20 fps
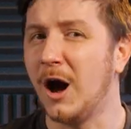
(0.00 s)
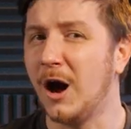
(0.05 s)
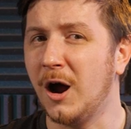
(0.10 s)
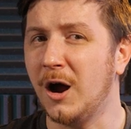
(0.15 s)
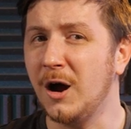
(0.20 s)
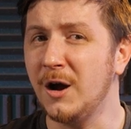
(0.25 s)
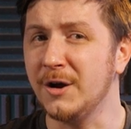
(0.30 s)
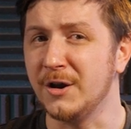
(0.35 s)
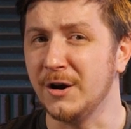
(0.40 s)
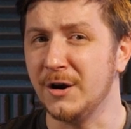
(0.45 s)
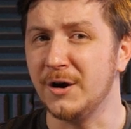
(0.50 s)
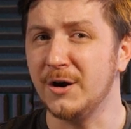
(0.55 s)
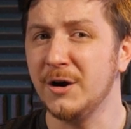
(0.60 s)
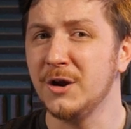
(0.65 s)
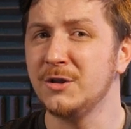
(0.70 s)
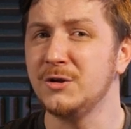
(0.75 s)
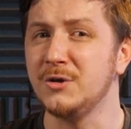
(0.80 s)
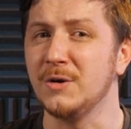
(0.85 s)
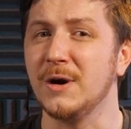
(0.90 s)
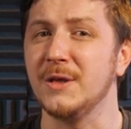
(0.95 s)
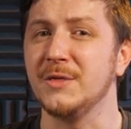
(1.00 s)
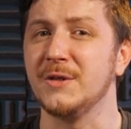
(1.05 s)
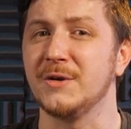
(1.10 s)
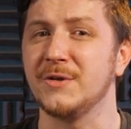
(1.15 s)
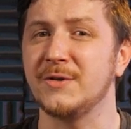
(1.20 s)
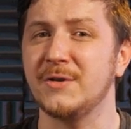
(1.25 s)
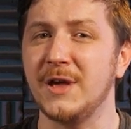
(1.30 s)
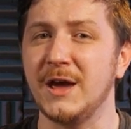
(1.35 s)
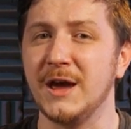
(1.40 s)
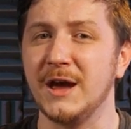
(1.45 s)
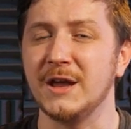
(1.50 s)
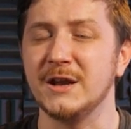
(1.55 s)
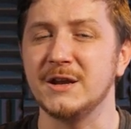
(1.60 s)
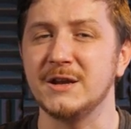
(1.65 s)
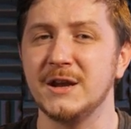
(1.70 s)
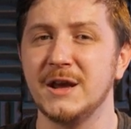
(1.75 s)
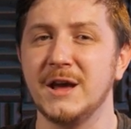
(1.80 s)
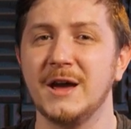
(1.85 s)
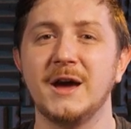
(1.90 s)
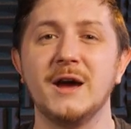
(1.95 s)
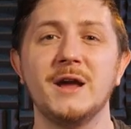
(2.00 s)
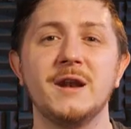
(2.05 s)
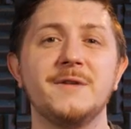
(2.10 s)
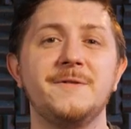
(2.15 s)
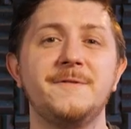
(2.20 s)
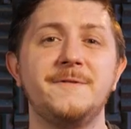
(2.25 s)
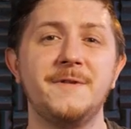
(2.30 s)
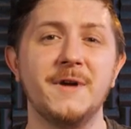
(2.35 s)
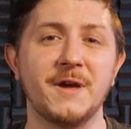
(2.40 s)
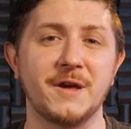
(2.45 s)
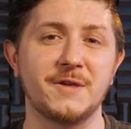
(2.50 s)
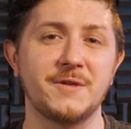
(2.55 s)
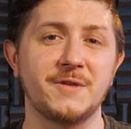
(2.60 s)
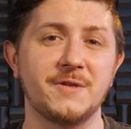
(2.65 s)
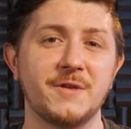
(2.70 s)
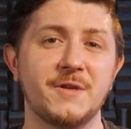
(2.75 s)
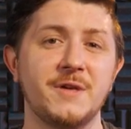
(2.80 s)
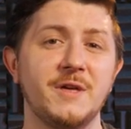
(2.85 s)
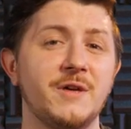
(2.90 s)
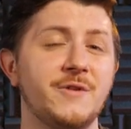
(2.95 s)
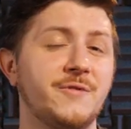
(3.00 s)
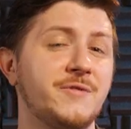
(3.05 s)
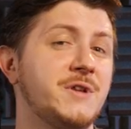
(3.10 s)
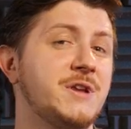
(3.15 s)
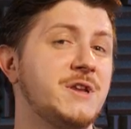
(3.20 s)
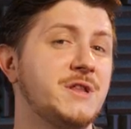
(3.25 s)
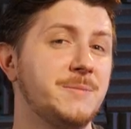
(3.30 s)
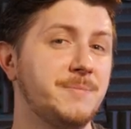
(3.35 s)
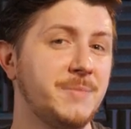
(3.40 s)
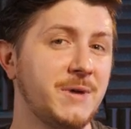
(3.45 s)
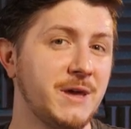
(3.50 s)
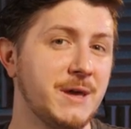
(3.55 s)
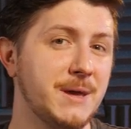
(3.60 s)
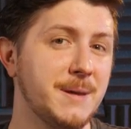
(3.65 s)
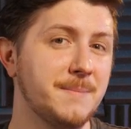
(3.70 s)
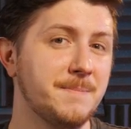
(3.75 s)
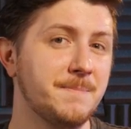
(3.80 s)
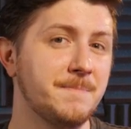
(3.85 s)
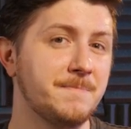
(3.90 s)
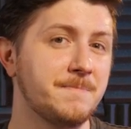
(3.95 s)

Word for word: harder to understand and fix if need be.